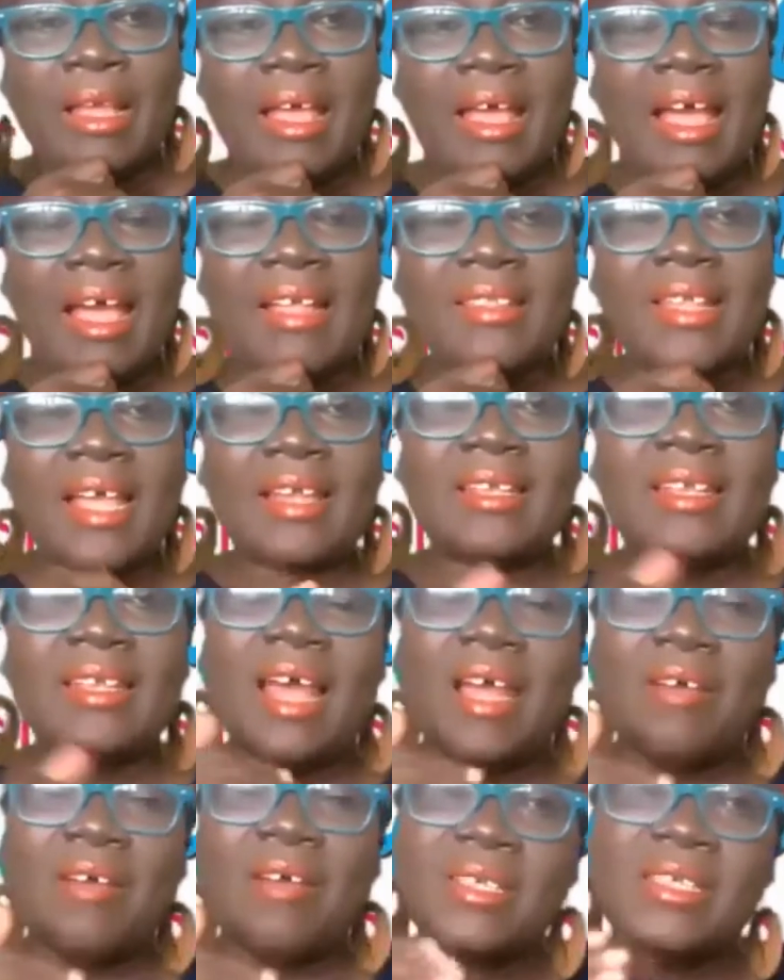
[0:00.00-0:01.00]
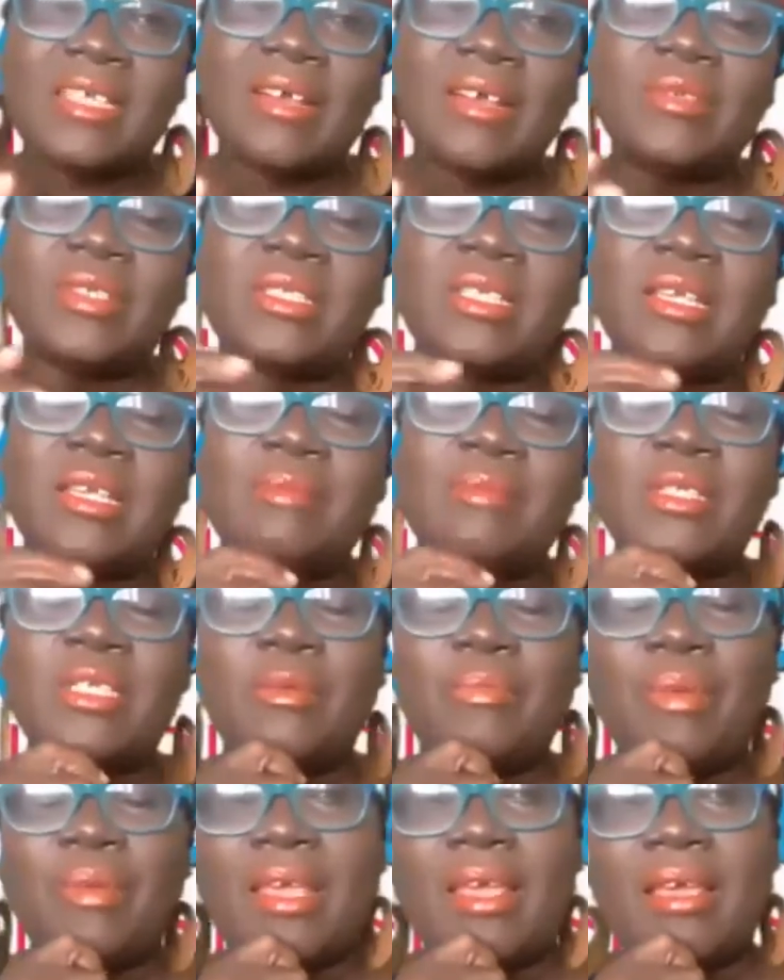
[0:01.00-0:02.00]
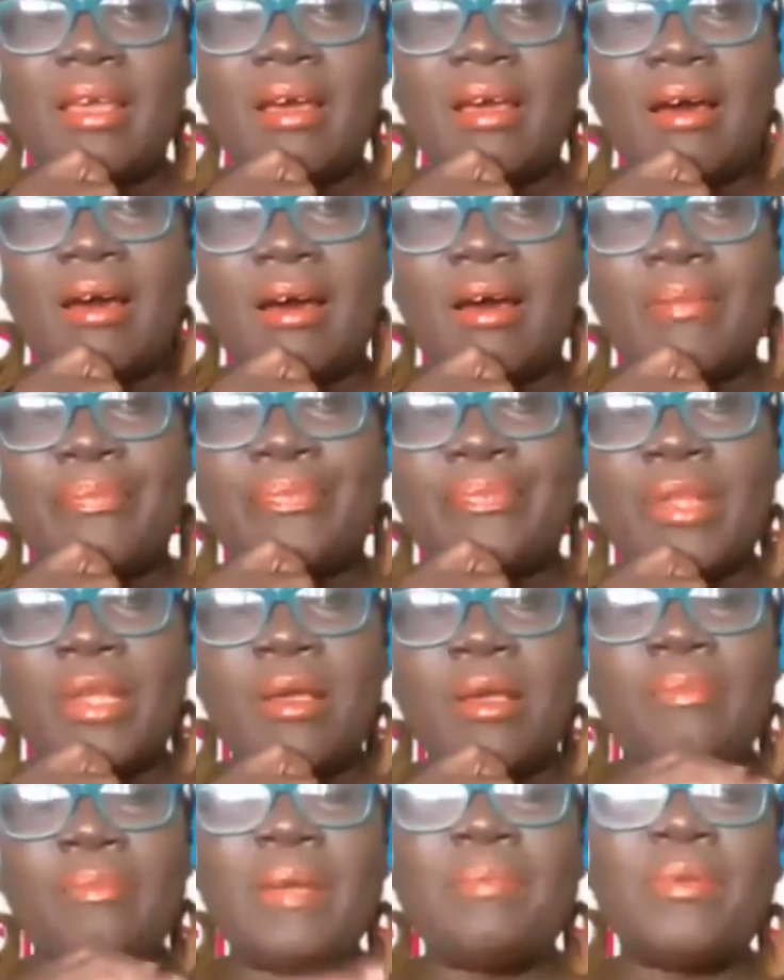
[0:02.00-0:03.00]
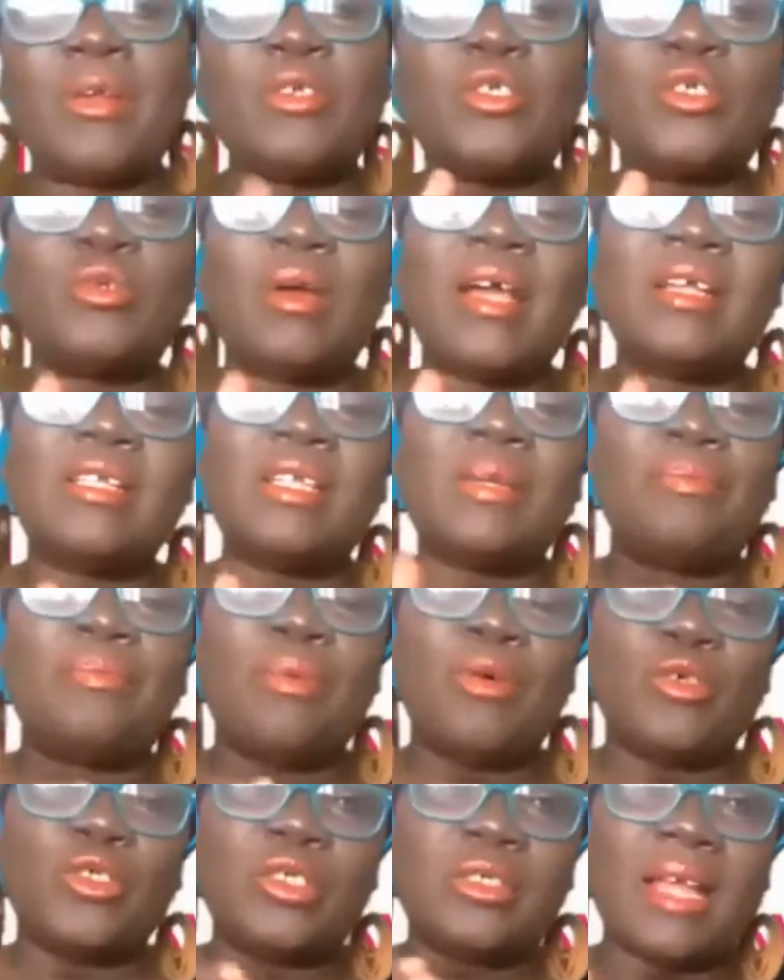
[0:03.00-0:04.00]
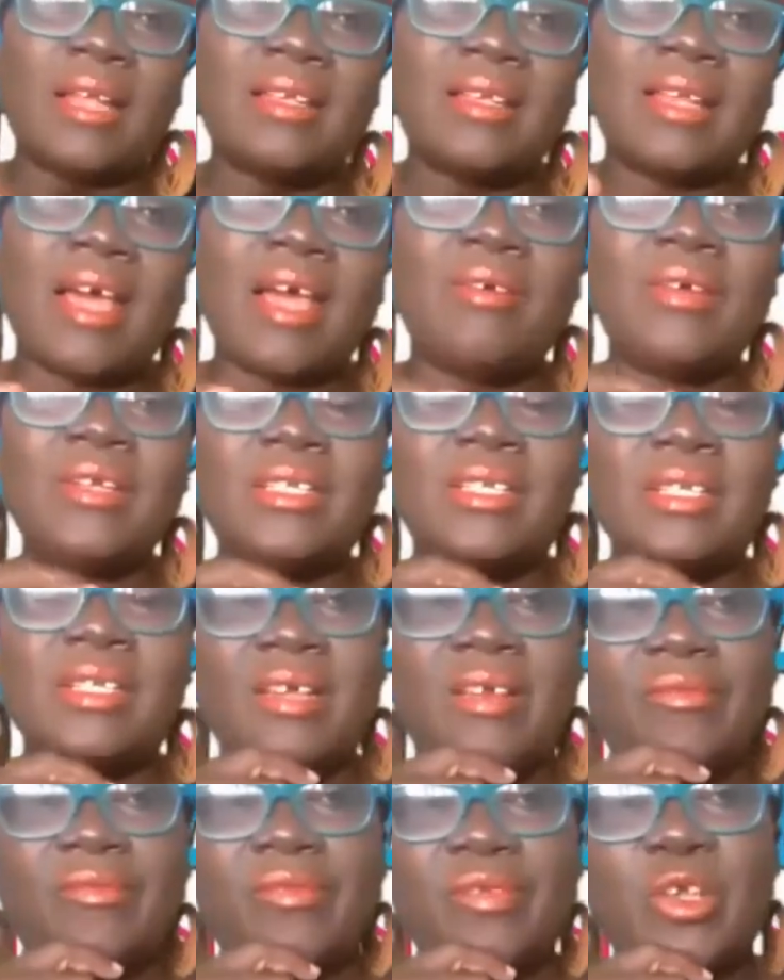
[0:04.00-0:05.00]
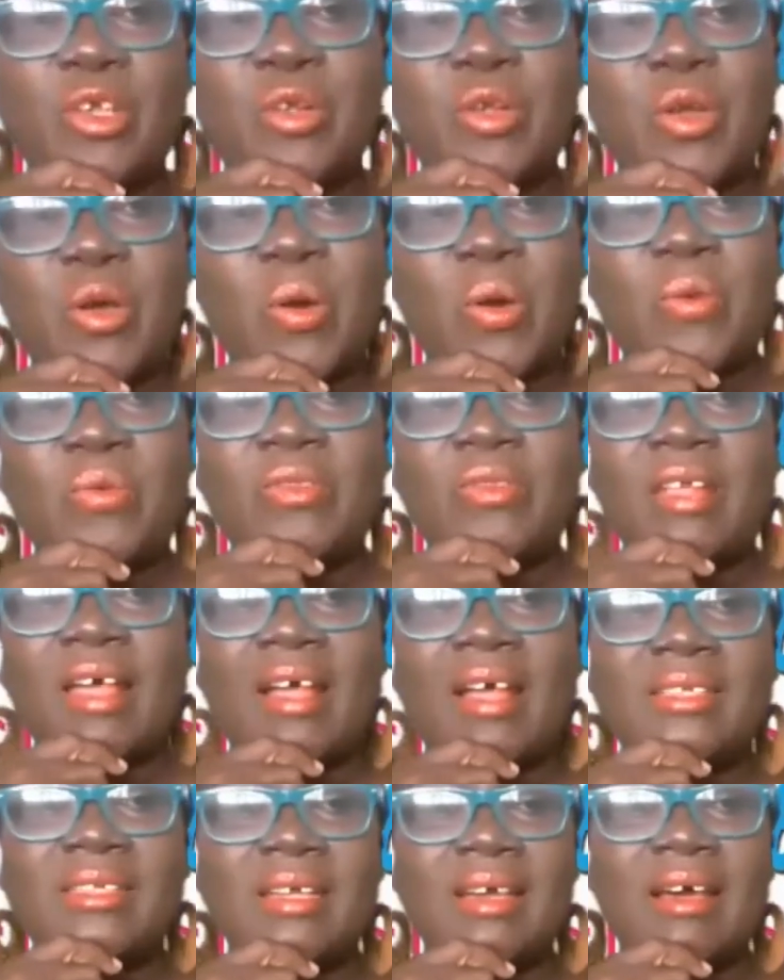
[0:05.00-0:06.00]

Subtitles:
and that narrative seemed to be people are trying to push that narrative, that